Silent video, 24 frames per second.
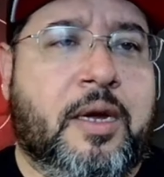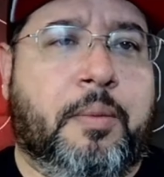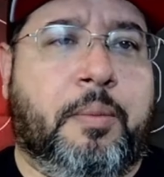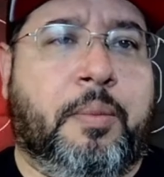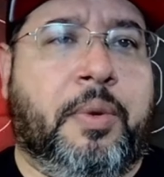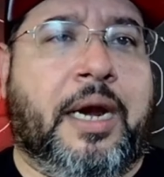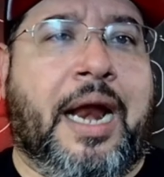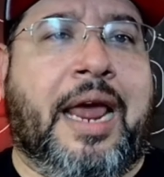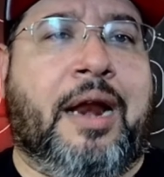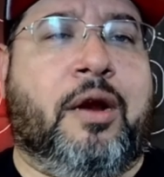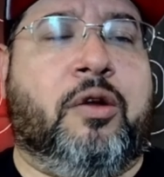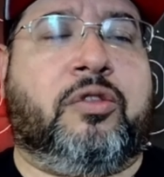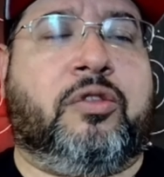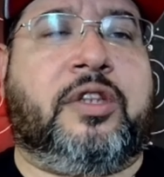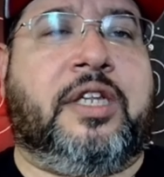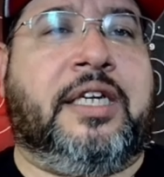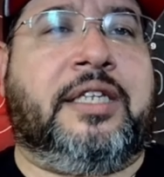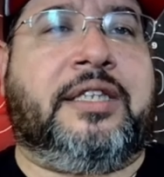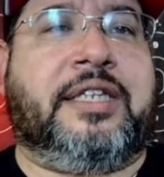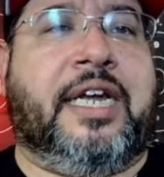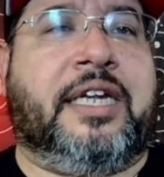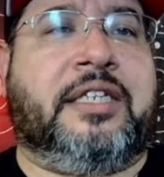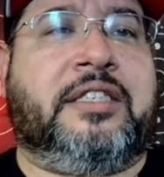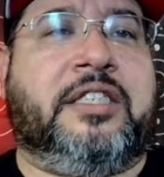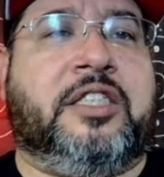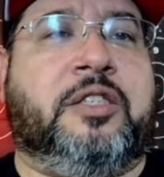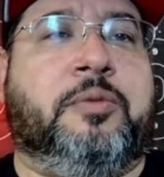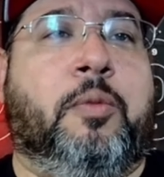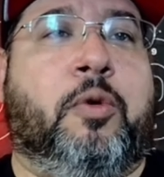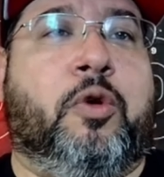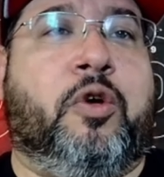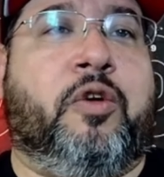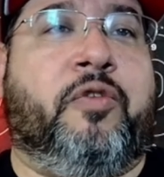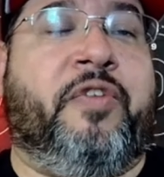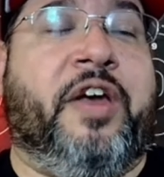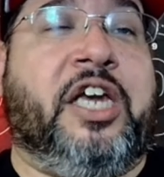But I don't think that's his
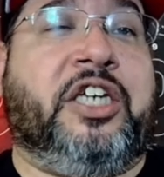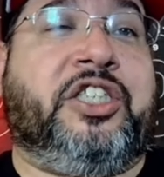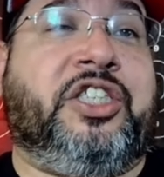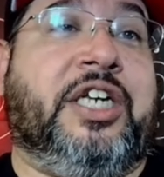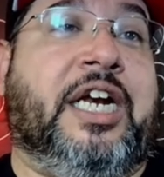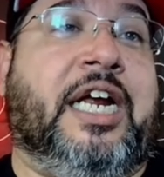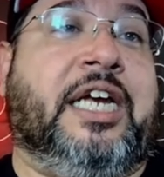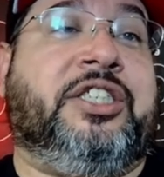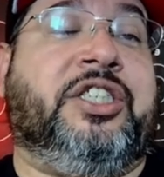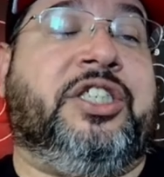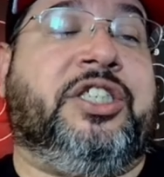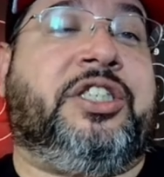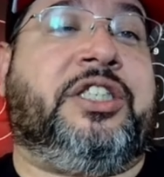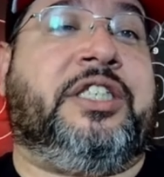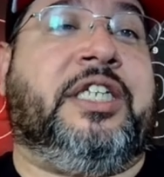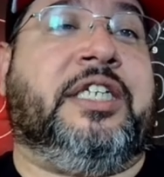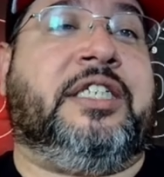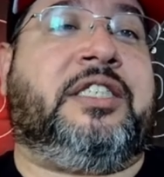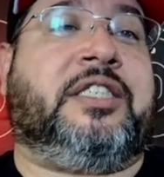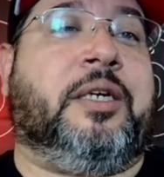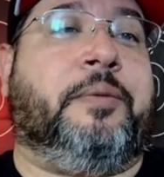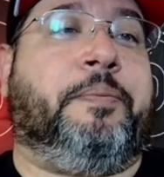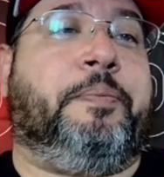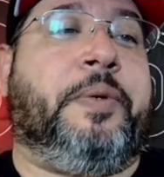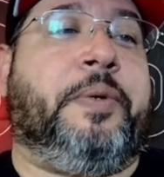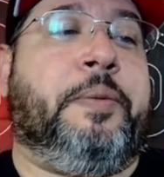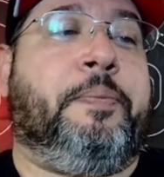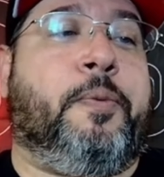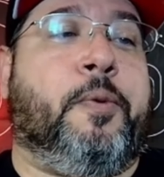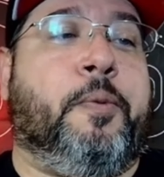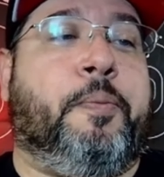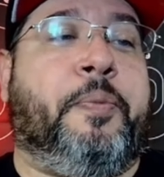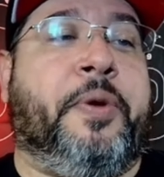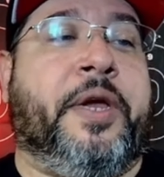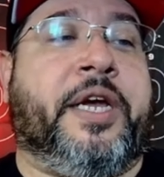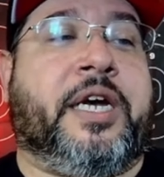motivation. I just think some
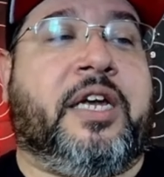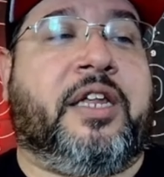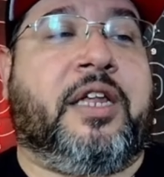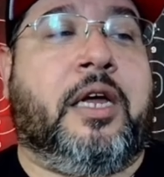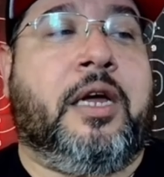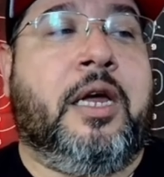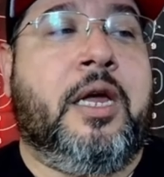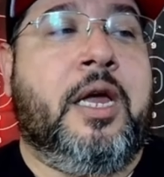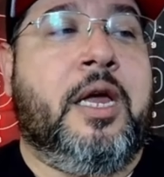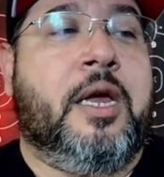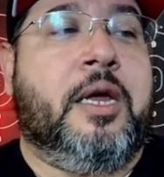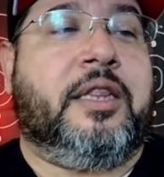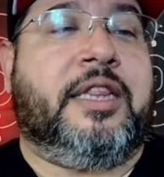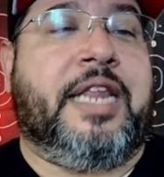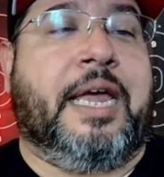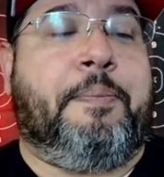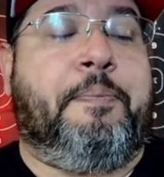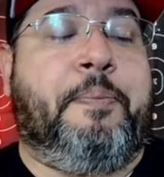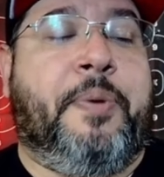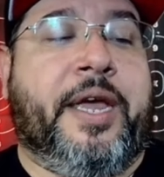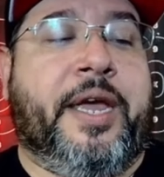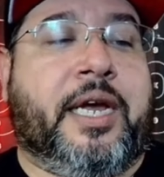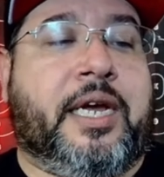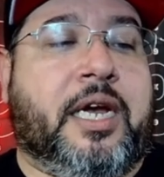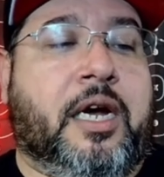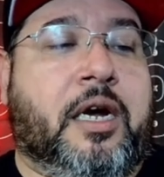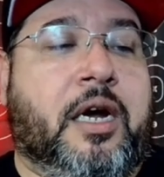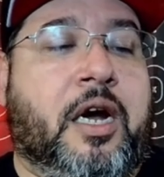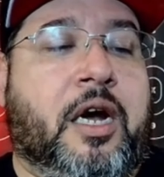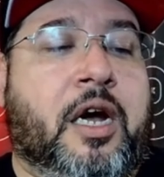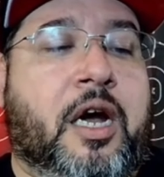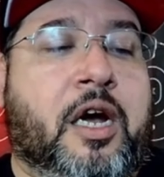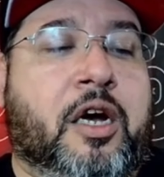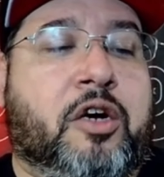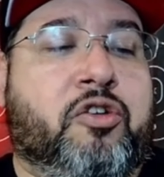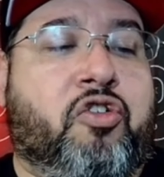people pick a they pick a,
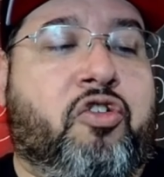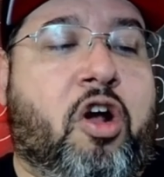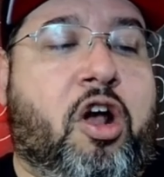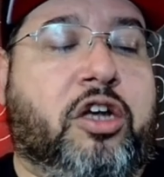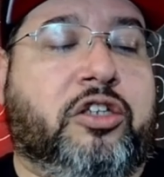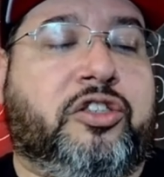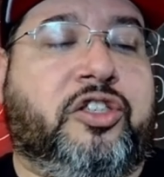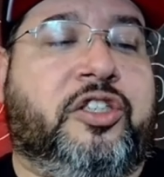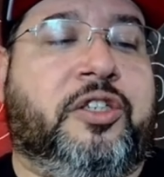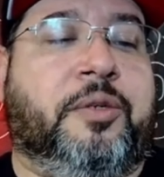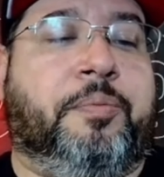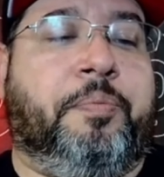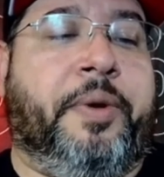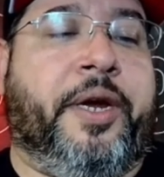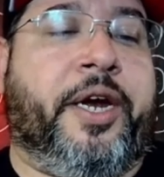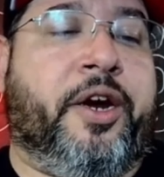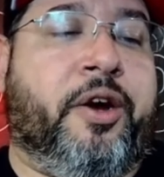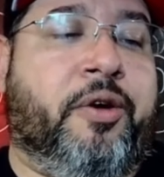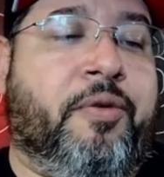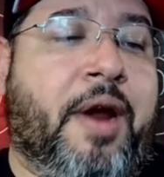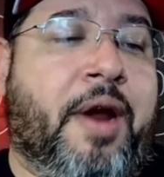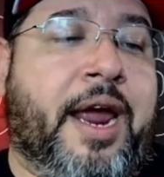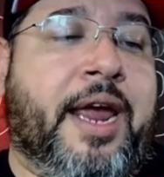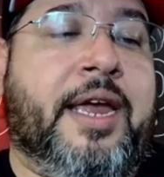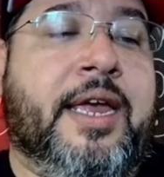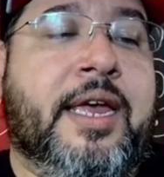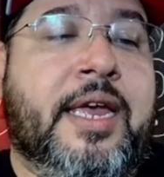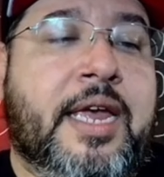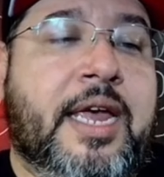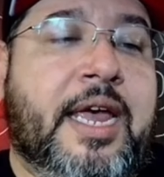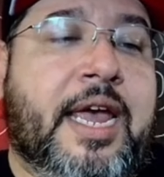a cross to bear, right?